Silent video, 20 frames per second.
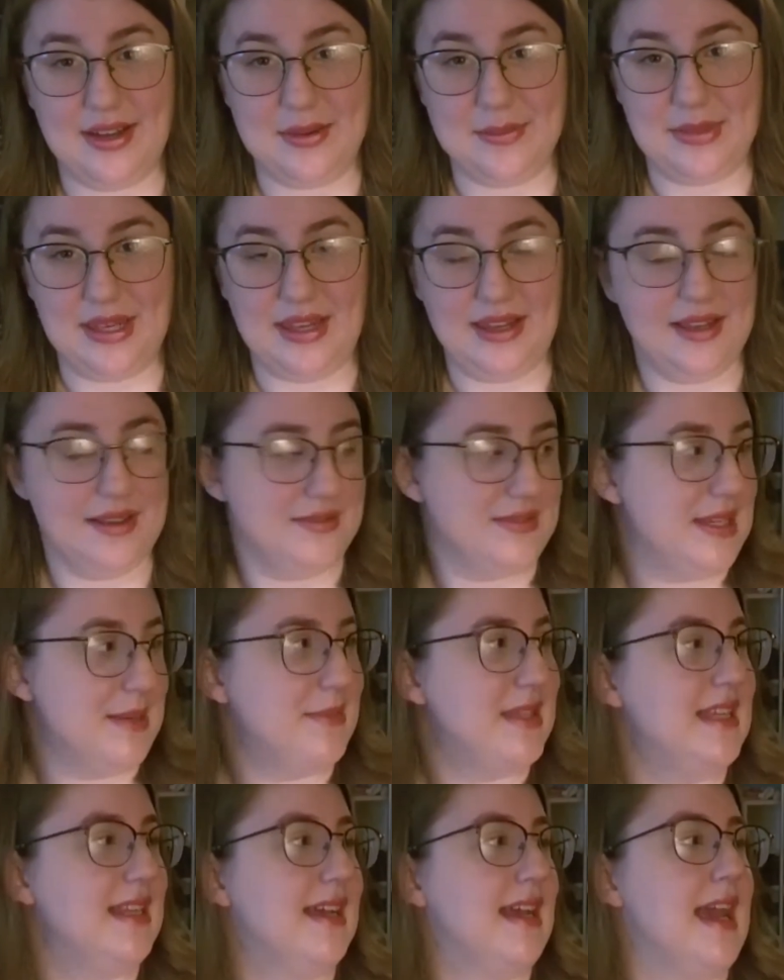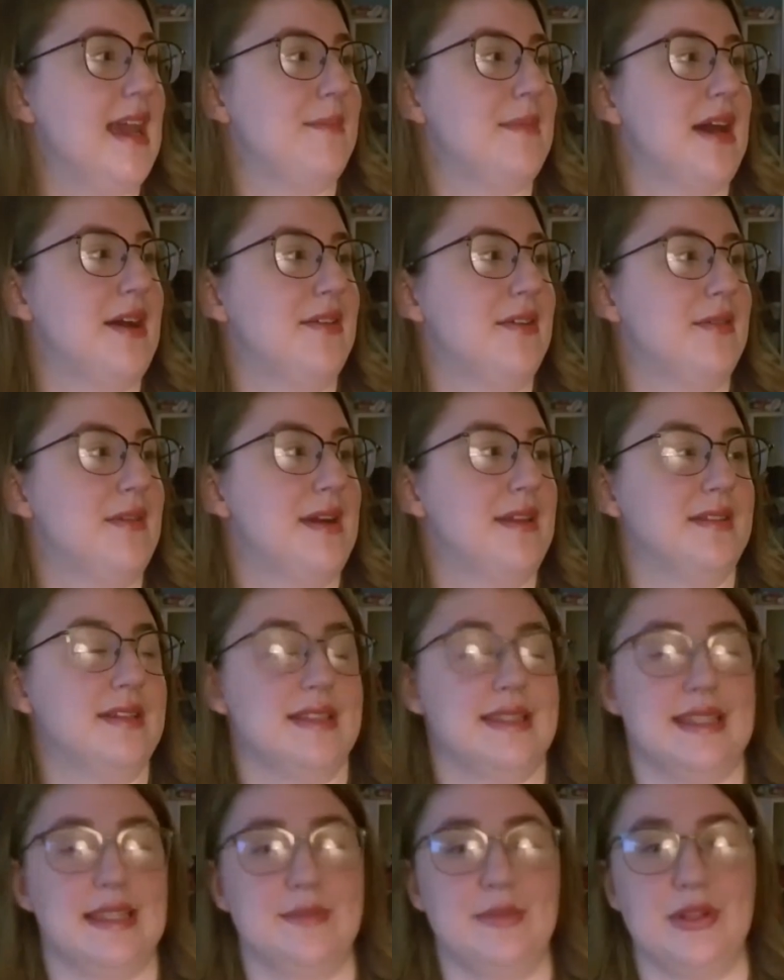copy of something that came out around
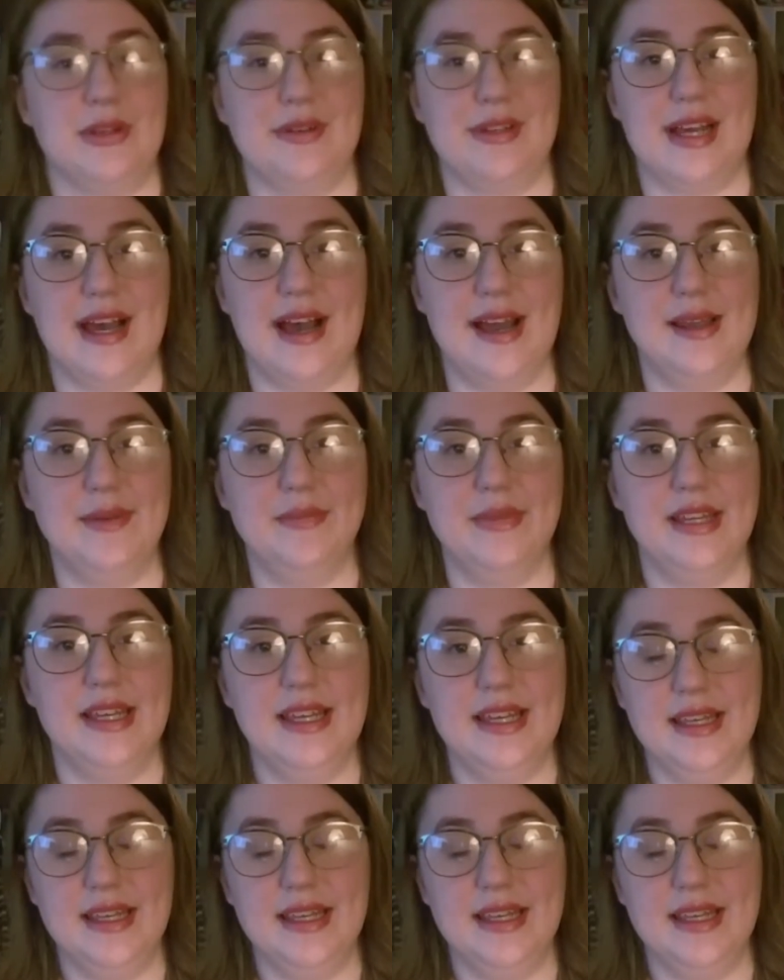a similar time.